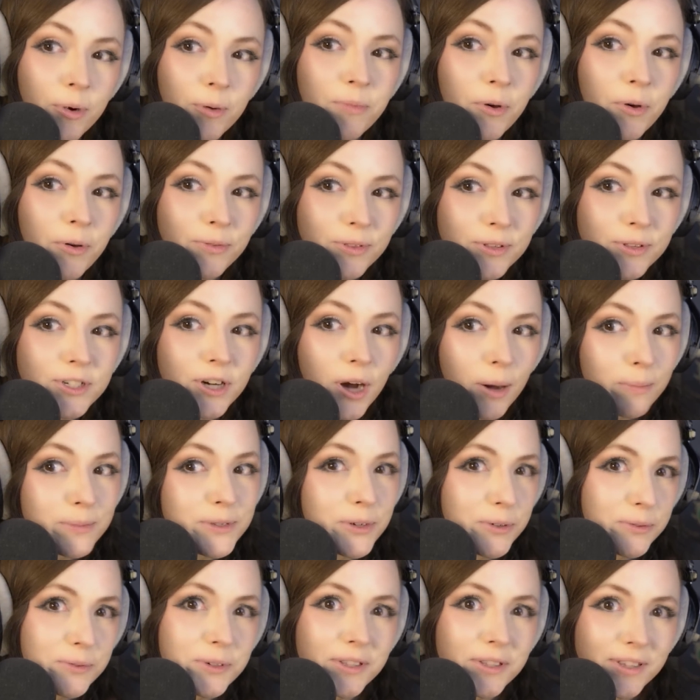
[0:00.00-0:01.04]
Both jobs
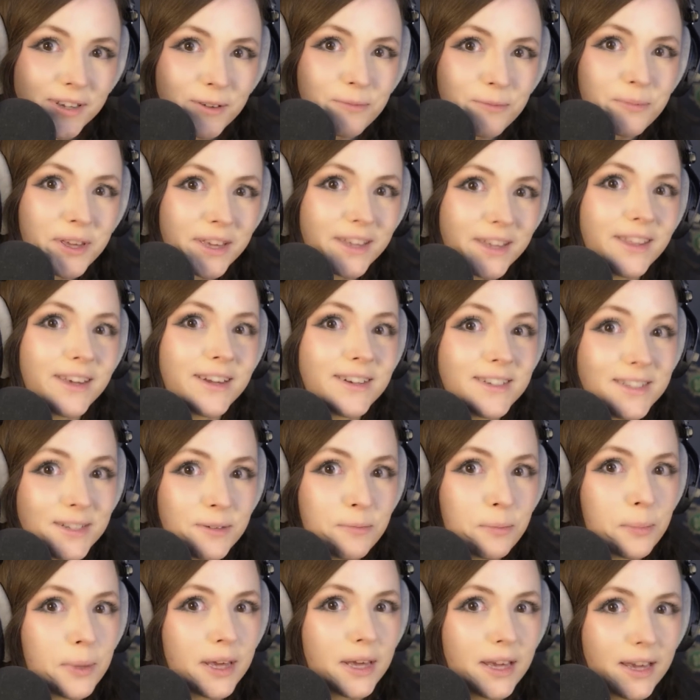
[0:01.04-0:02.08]
are really appealing to
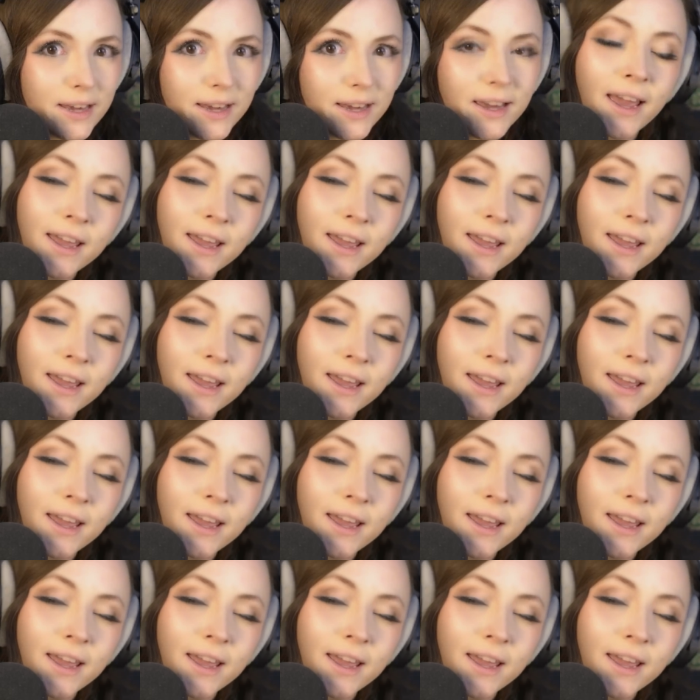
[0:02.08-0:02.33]
me,